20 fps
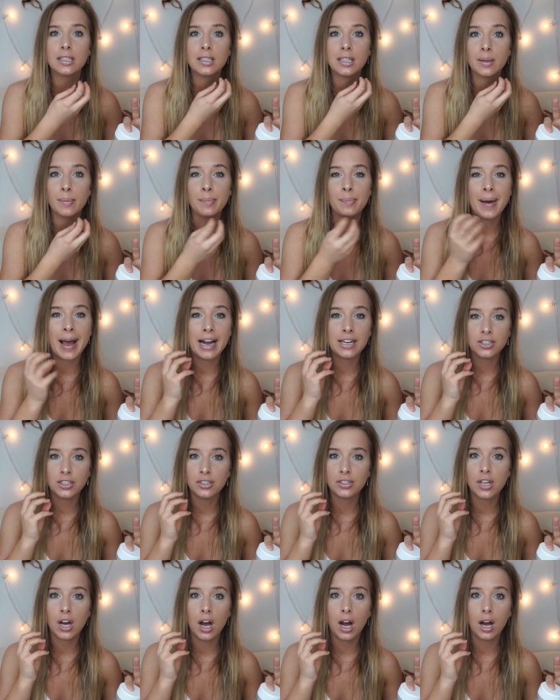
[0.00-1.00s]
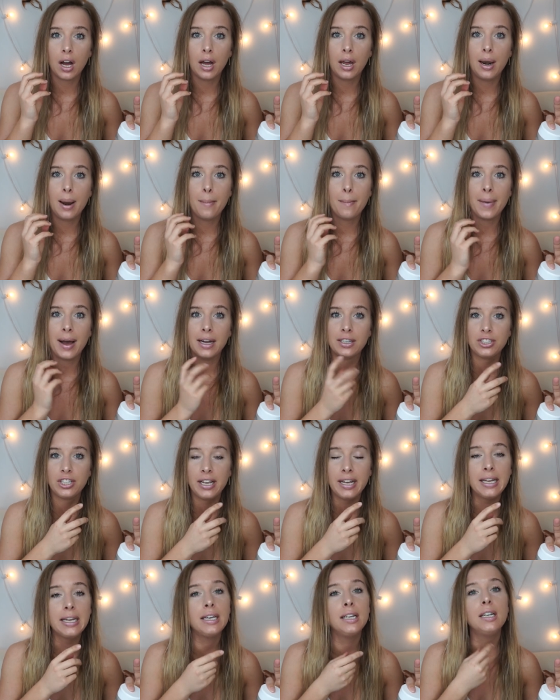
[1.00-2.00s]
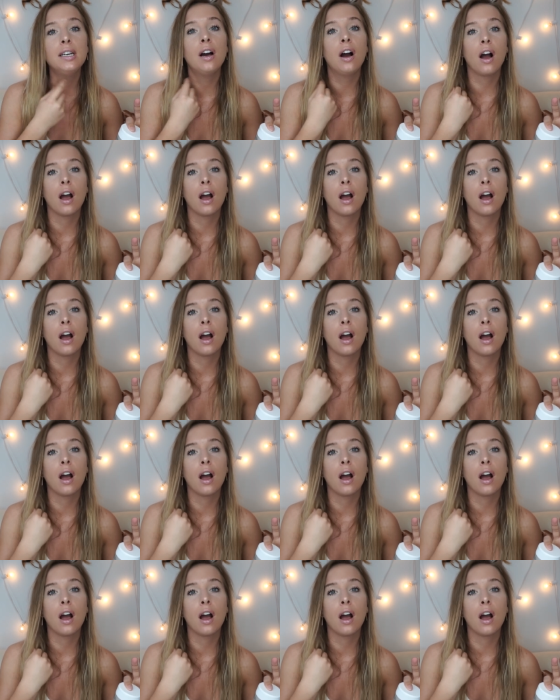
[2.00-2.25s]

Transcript: some patches on my chin,